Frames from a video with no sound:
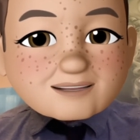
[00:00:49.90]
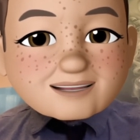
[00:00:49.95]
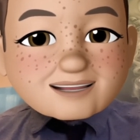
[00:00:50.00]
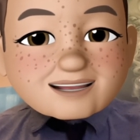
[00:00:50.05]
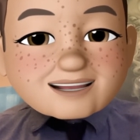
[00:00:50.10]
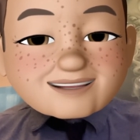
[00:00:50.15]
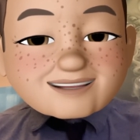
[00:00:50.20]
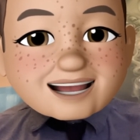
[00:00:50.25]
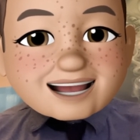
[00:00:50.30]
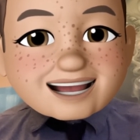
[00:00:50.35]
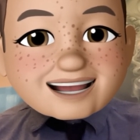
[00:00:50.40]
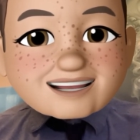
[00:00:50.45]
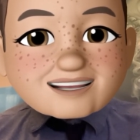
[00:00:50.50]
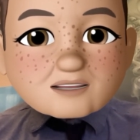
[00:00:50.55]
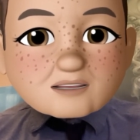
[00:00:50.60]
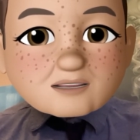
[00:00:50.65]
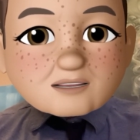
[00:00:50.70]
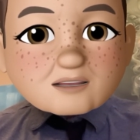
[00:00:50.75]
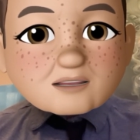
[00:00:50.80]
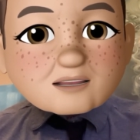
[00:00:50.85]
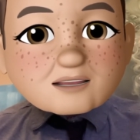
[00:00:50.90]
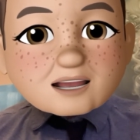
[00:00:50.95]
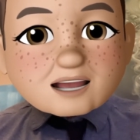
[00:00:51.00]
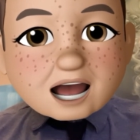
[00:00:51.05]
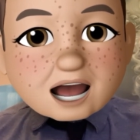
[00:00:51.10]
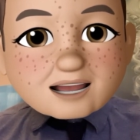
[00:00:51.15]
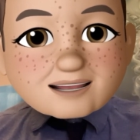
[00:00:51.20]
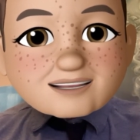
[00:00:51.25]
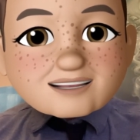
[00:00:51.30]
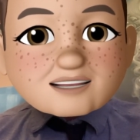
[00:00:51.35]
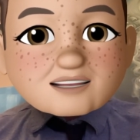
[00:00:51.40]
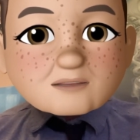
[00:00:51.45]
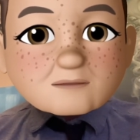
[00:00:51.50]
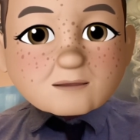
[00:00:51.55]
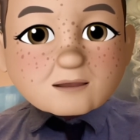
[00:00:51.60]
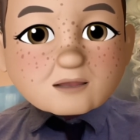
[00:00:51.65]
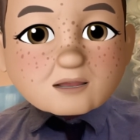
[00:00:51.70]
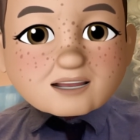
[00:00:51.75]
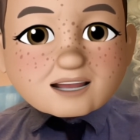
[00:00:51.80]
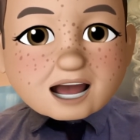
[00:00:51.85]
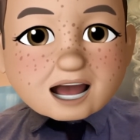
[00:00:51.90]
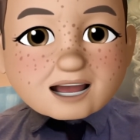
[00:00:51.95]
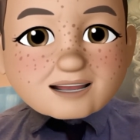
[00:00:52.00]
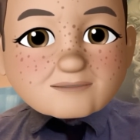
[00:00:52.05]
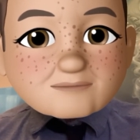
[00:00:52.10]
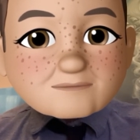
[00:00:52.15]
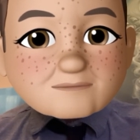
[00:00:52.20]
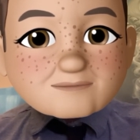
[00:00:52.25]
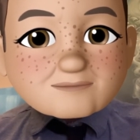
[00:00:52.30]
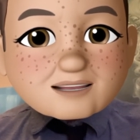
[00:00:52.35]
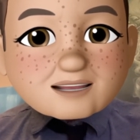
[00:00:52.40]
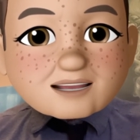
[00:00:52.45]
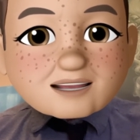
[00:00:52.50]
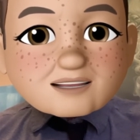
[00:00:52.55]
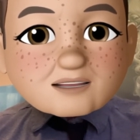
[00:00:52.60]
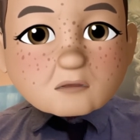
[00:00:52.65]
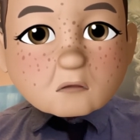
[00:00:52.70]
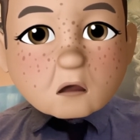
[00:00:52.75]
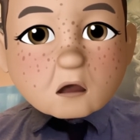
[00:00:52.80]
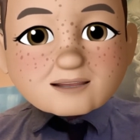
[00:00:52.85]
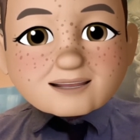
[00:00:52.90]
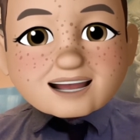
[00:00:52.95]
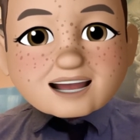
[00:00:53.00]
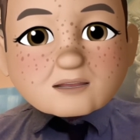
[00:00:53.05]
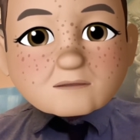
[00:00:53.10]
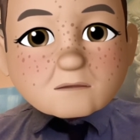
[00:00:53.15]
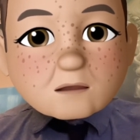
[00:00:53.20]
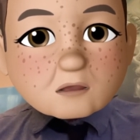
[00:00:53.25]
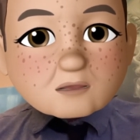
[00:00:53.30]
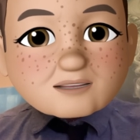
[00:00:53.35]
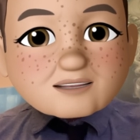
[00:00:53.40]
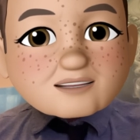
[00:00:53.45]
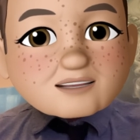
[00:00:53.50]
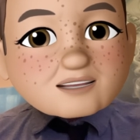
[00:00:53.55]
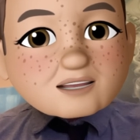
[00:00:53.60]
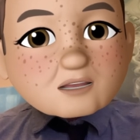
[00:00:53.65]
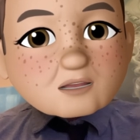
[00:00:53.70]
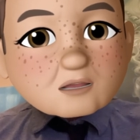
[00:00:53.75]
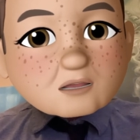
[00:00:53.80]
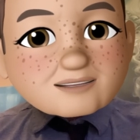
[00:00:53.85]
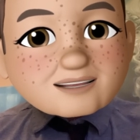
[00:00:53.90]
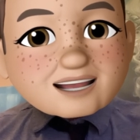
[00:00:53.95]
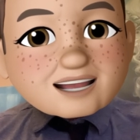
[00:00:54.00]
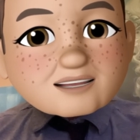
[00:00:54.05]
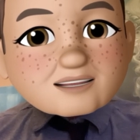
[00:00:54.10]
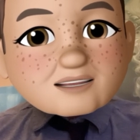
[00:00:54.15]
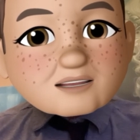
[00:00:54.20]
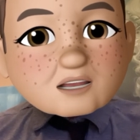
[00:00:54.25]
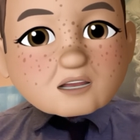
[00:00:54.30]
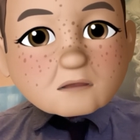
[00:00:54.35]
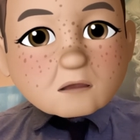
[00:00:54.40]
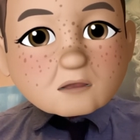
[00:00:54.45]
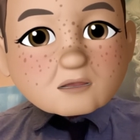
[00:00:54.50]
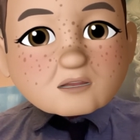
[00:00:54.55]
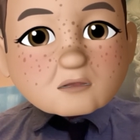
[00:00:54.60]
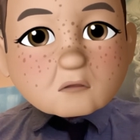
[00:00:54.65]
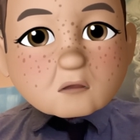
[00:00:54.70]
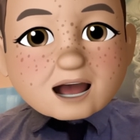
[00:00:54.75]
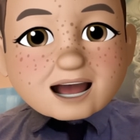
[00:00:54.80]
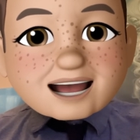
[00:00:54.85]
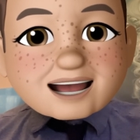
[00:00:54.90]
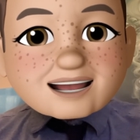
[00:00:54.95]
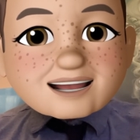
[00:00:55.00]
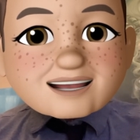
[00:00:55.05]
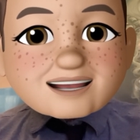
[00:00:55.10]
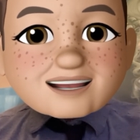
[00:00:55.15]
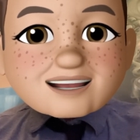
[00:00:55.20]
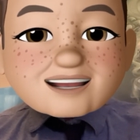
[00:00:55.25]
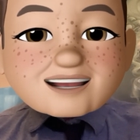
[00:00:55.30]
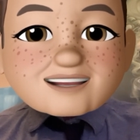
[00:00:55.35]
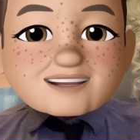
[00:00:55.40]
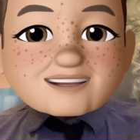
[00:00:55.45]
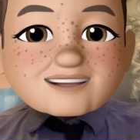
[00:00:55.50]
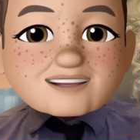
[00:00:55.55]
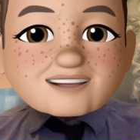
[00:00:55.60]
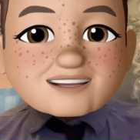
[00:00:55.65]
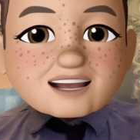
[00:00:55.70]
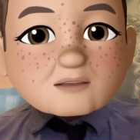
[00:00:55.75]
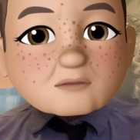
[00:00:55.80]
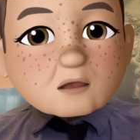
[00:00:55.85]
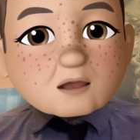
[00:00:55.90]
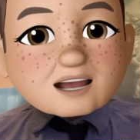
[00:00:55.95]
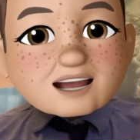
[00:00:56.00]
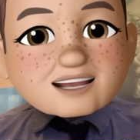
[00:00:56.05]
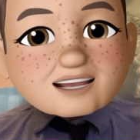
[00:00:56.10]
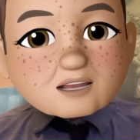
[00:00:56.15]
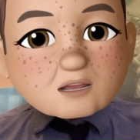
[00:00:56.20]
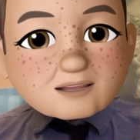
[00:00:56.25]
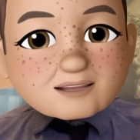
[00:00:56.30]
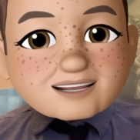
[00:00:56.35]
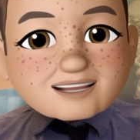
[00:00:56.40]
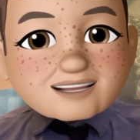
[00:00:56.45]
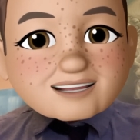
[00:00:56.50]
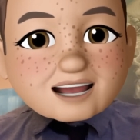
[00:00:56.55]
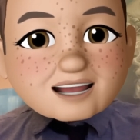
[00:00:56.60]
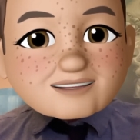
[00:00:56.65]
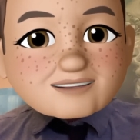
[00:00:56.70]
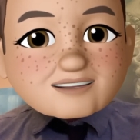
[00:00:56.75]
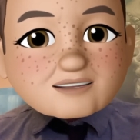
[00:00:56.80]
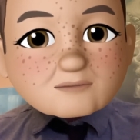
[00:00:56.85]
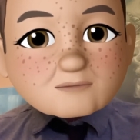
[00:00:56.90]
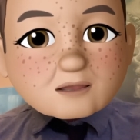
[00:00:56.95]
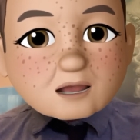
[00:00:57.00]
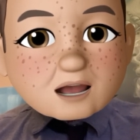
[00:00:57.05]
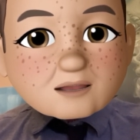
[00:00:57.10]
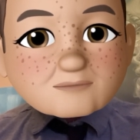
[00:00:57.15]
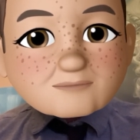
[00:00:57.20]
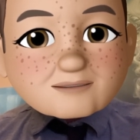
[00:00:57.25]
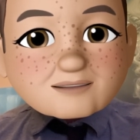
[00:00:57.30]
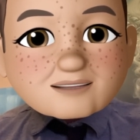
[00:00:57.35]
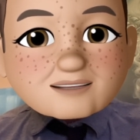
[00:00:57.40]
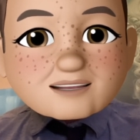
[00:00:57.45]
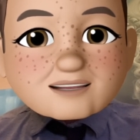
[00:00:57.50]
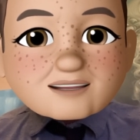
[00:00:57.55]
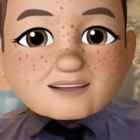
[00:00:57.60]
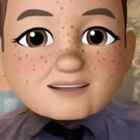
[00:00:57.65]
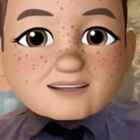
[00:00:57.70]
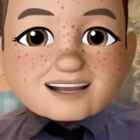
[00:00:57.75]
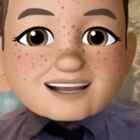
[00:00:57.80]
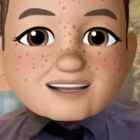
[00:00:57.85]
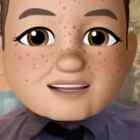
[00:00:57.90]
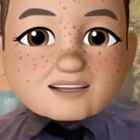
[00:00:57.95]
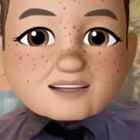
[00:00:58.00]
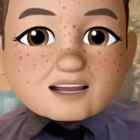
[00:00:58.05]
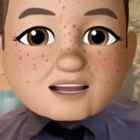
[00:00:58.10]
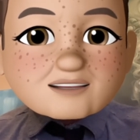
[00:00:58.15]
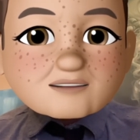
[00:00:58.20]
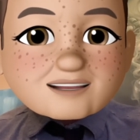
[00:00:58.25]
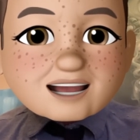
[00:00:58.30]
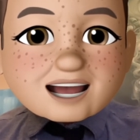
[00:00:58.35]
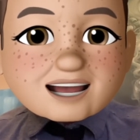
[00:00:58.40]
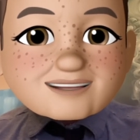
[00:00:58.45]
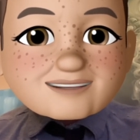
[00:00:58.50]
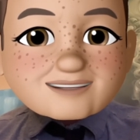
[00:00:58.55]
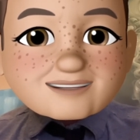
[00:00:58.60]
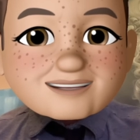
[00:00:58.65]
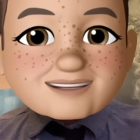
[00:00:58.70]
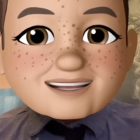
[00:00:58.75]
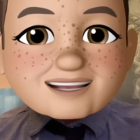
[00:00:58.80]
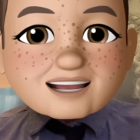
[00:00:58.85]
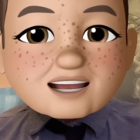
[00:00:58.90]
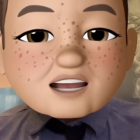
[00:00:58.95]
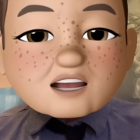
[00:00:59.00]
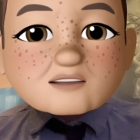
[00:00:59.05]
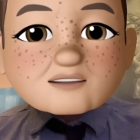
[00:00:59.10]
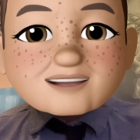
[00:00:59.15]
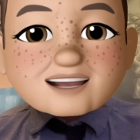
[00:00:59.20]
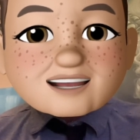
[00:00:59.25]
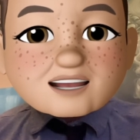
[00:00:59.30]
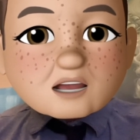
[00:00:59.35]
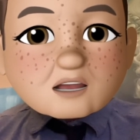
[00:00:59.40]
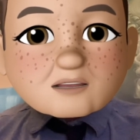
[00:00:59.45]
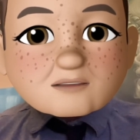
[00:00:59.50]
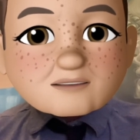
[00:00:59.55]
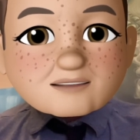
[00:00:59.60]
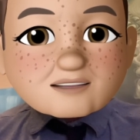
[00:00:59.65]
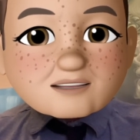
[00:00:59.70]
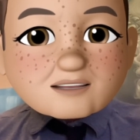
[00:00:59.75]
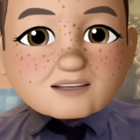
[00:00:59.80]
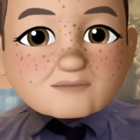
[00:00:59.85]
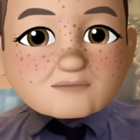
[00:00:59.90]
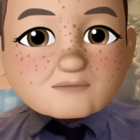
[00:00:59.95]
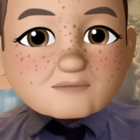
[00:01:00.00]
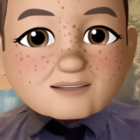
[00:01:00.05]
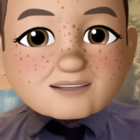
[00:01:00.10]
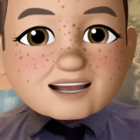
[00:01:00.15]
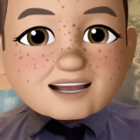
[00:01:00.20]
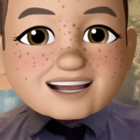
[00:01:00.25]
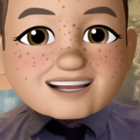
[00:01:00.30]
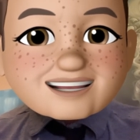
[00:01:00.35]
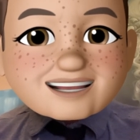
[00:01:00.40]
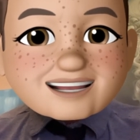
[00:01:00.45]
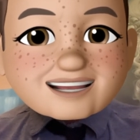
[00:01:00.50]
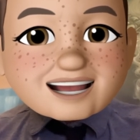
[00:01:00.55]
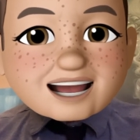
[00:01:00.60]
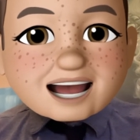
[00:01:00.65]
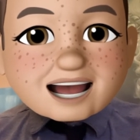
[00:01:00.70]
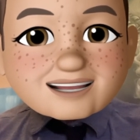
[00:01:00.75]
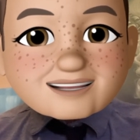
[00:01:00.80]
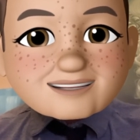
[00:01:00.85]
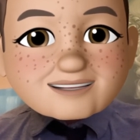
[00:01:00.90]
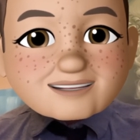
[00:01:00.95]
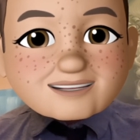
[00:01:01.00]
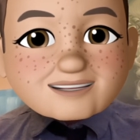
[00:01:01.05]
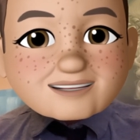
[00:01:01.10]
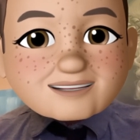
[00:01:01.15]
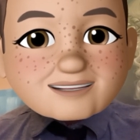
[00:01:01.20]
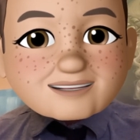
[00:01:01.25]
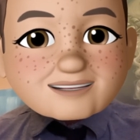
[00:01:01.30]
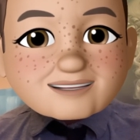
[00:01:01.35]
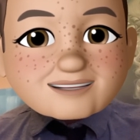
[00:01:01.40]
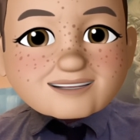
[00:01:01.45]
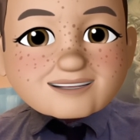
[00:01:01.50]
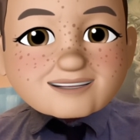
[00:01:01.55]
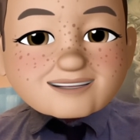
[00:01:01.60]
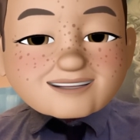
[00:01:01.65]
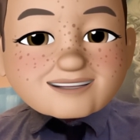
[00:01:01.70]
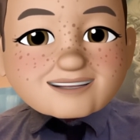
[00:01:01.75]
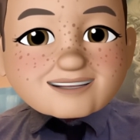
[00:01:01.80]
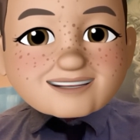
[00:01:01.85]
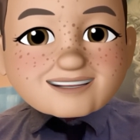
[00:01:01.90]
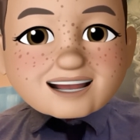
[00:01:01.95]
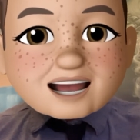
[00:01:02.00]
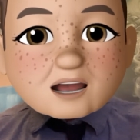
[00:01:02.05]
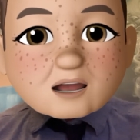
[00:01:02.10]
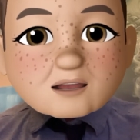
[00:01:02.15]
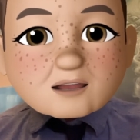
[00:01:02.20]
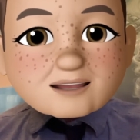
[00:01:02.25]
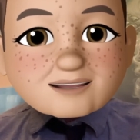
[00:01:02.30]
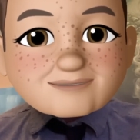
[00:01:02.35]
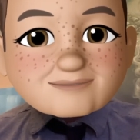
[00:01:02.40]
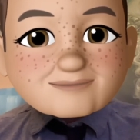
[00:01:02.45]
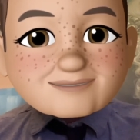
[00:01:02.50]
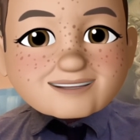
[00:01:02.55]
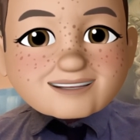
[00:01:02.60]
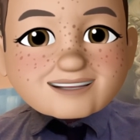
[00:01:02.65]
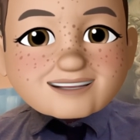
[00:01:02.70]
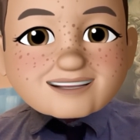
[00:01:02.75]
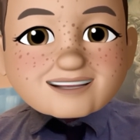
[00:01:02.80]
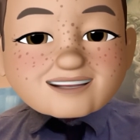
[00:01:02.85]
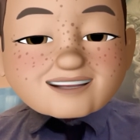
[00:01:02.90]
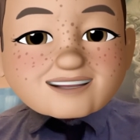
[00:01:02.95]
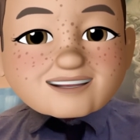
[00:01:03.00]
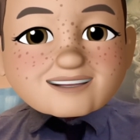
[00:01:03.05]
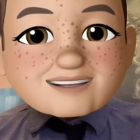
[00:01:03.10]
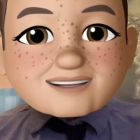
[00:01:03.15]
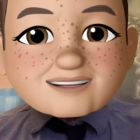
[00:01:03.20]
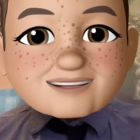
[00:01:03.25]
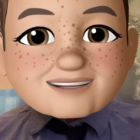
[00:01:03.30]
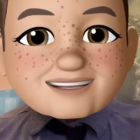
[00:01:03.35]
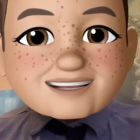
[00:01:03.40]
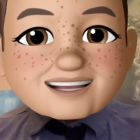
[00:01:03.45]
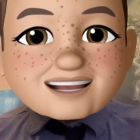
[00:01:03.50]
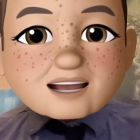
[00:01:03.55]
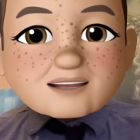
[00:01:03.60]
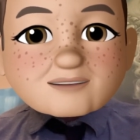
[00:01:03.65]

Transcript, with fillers: that he's not got a gun he's going to pull a gun? So what are they supposed to do? Are they supposed to wait to see what he's got in his glove compartment? so he can turn around. He's already known for possessing guns. So, you know,